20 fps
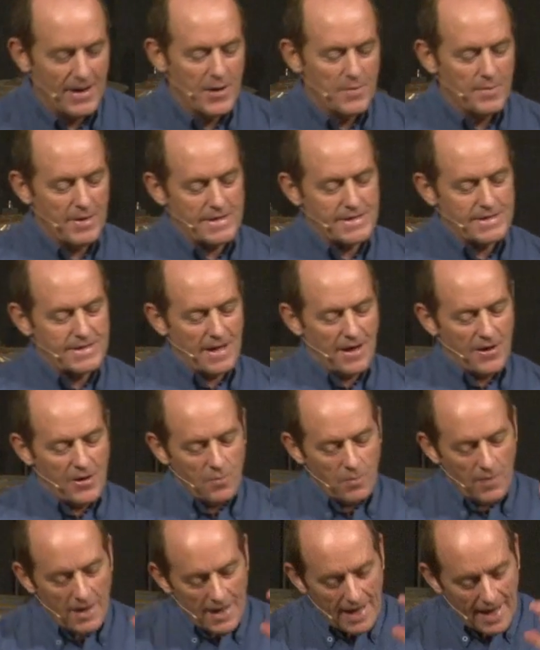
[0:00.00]
But
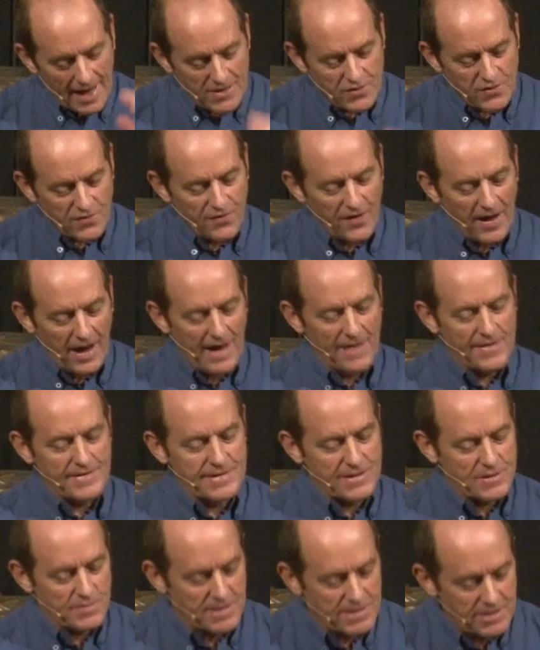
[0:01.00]
so as
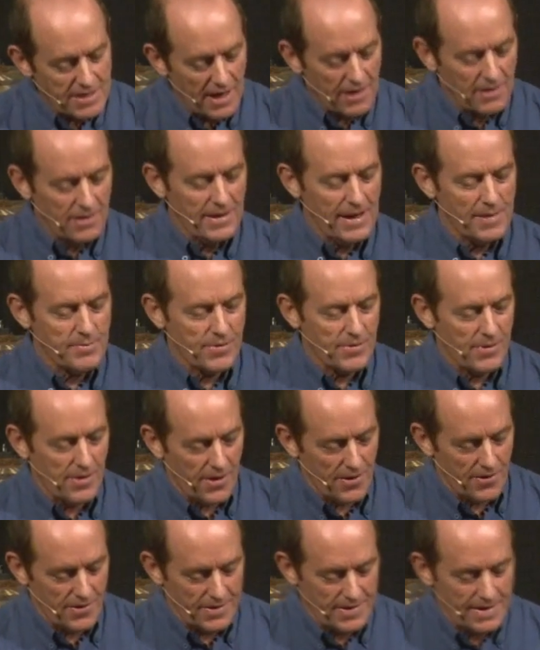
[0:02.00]
fathers, as we juggle that
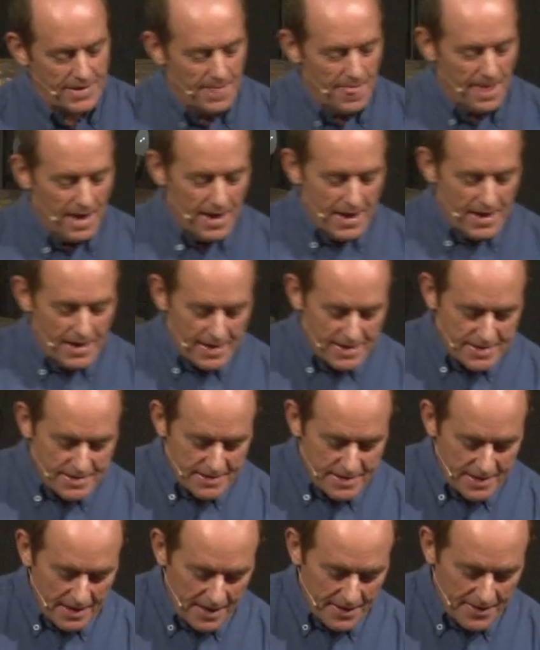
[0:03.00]
priority,
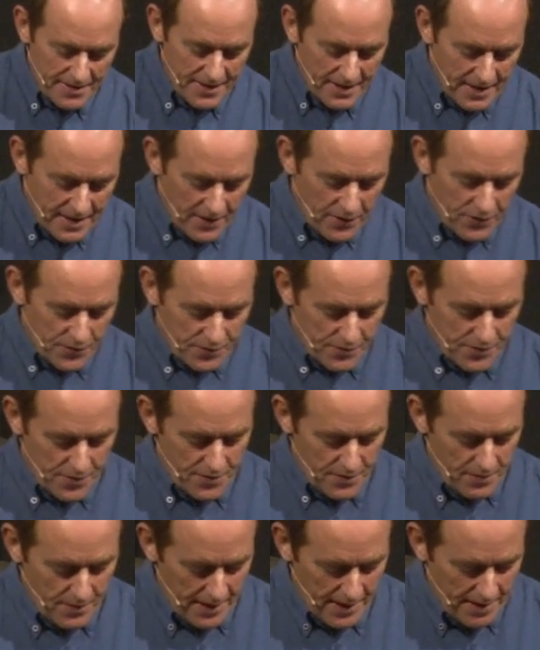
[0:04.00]
it's thinking
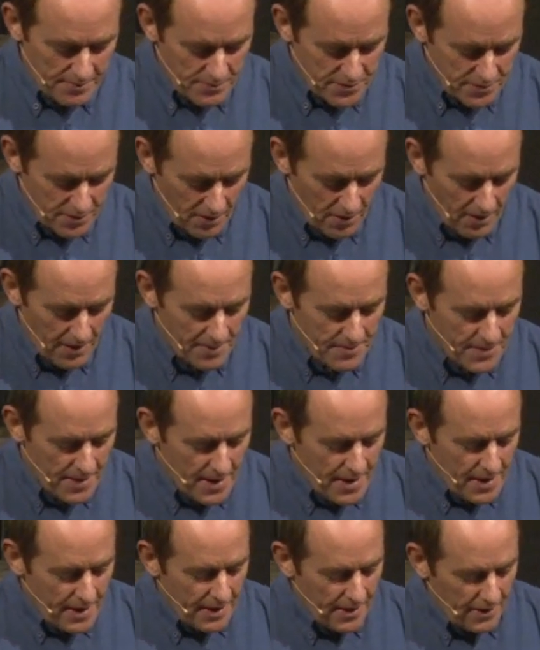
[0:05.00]
through time.
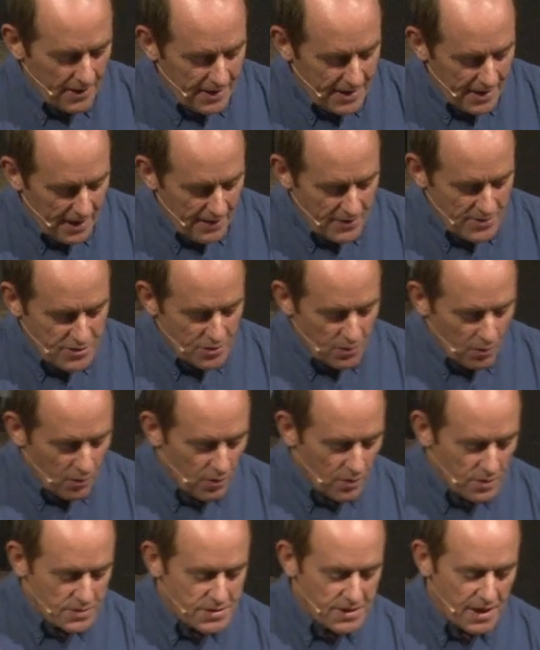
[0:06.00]
Can I encourage you
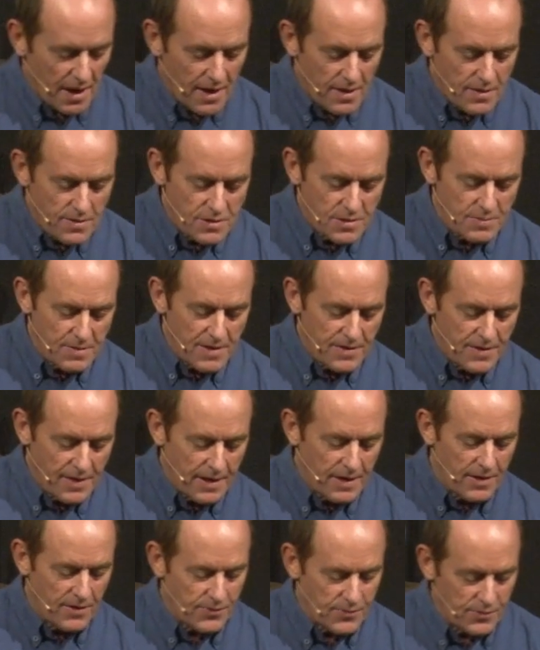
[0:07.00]
also to be
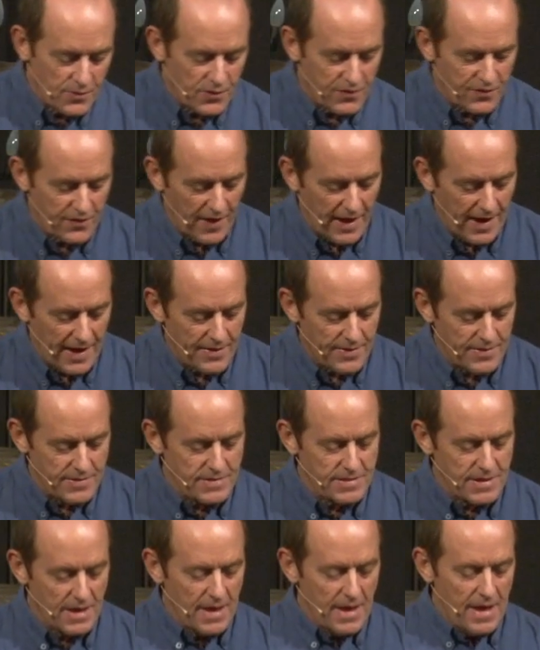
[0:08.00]
thinking through as
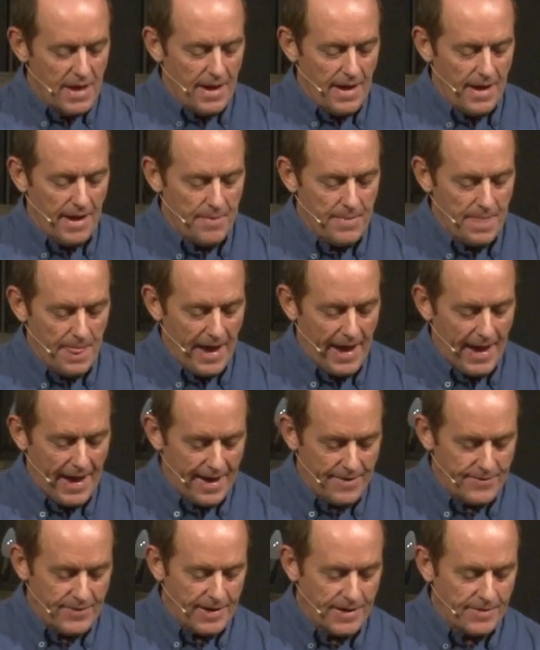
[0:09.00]
fathers,
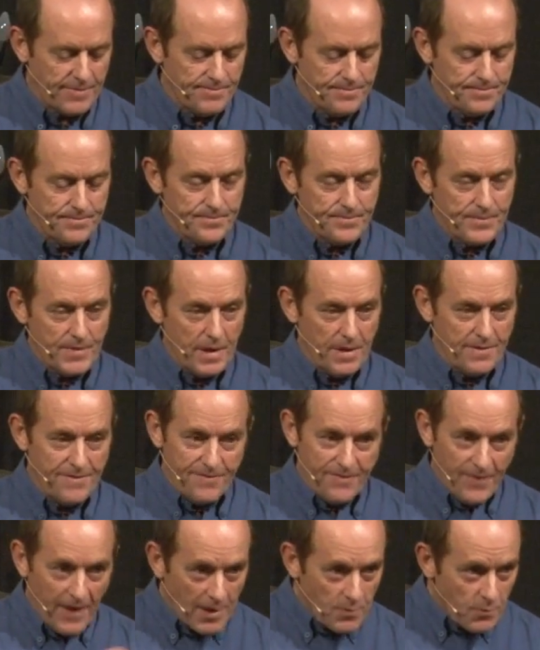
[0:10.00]
having
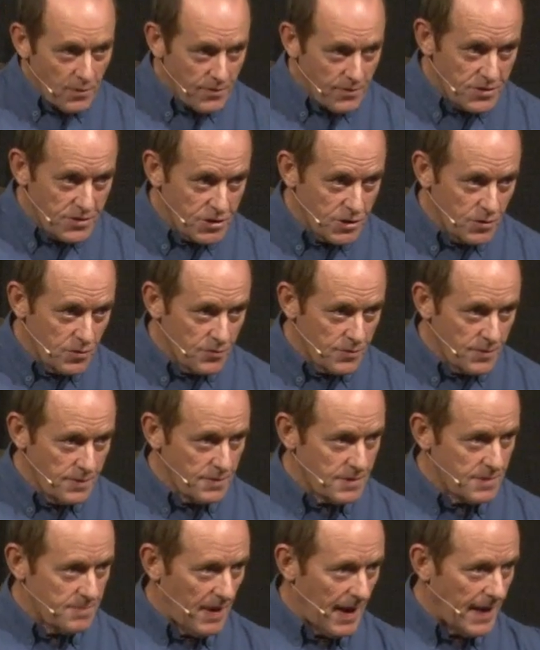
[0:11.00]
fun children
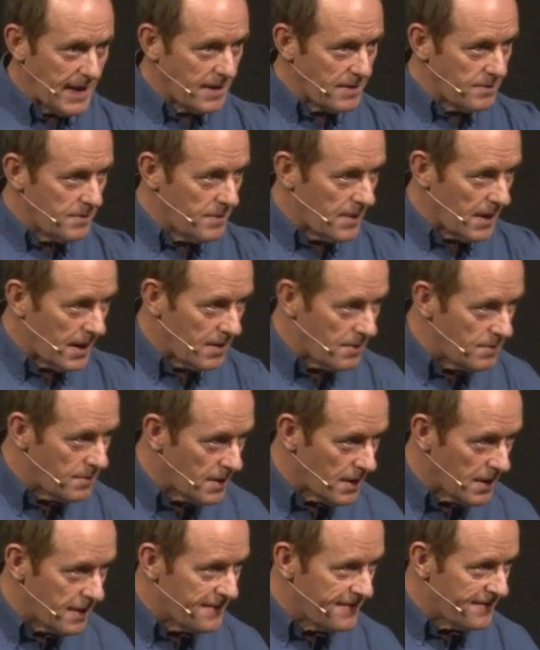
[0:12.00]
to make
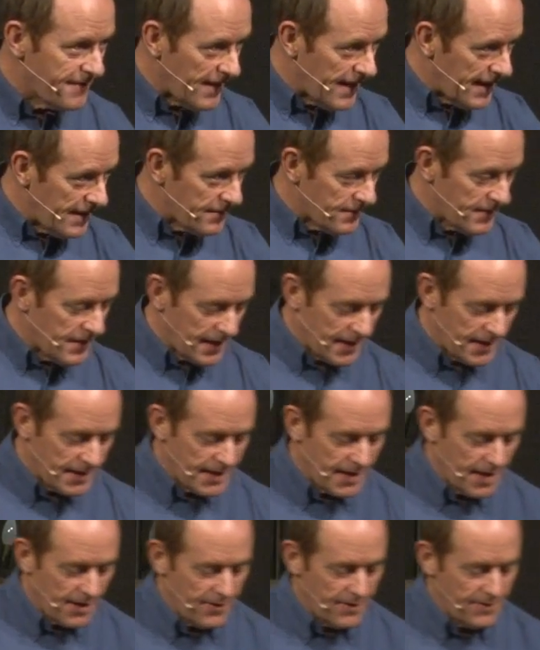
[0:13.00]
fathering and
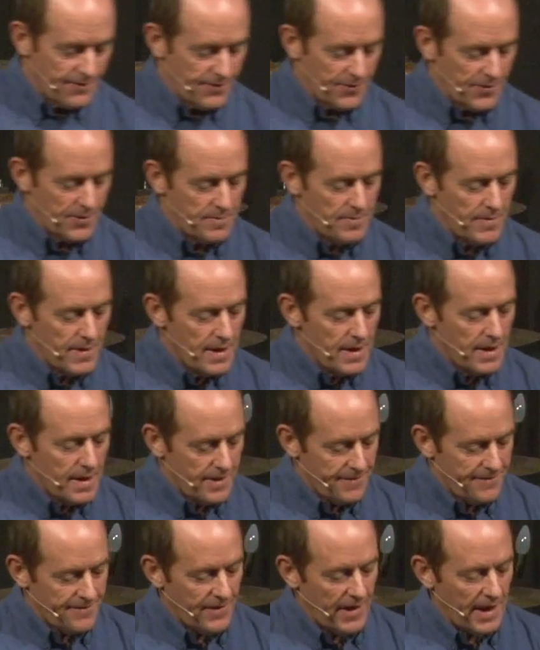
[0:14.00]
caring for them
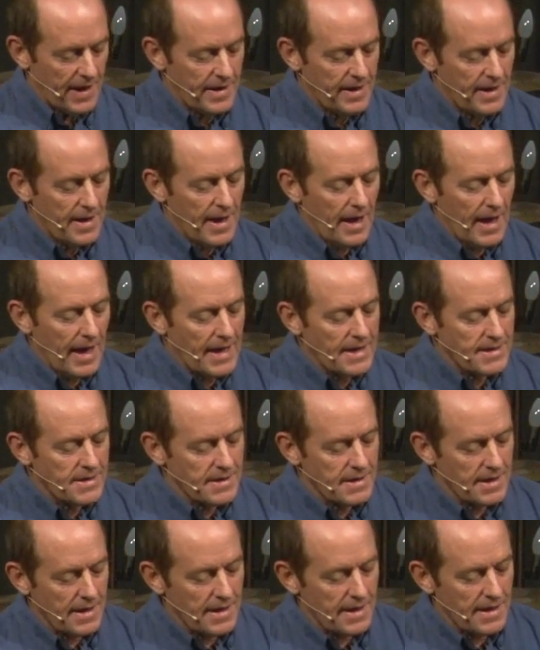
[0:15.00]
fun.
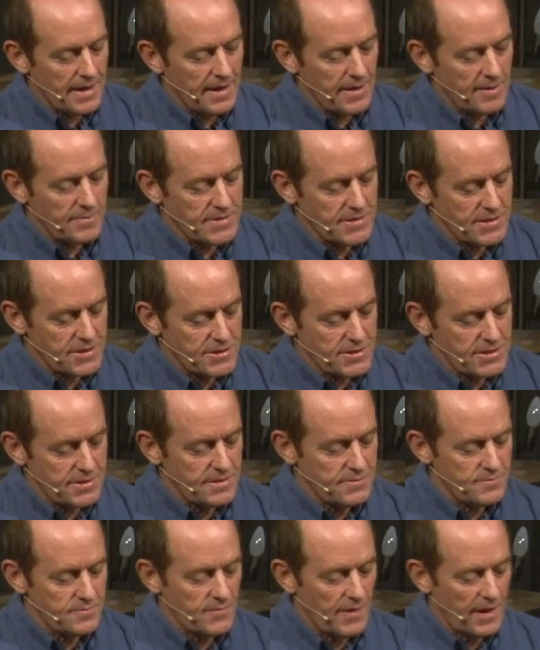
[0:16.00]
And I'm just
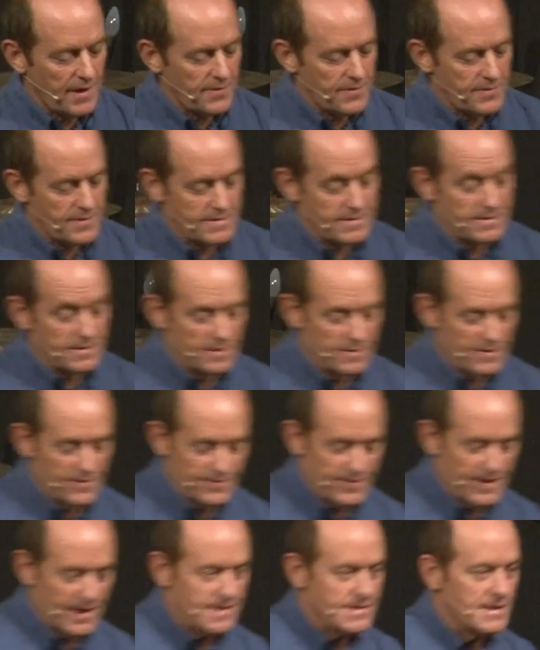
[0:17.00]
running through this a little bit
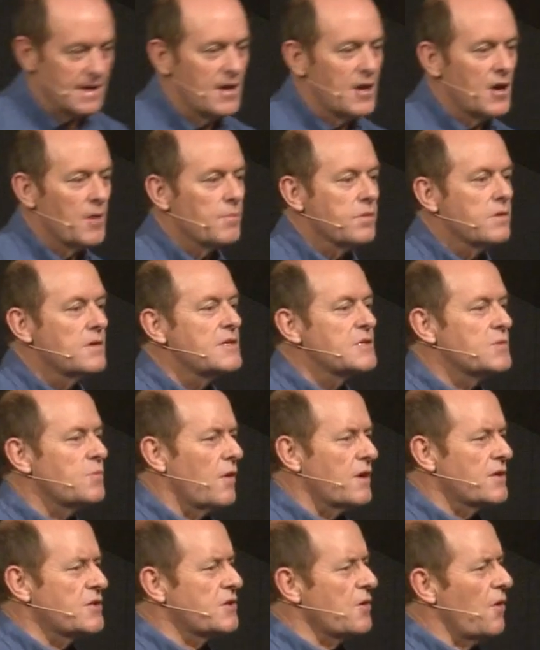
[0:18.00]
faster. Please
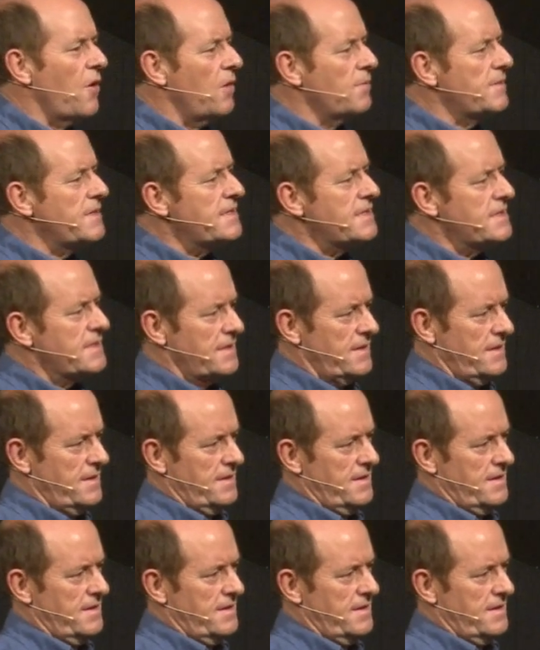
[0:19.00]
watch your hobbies.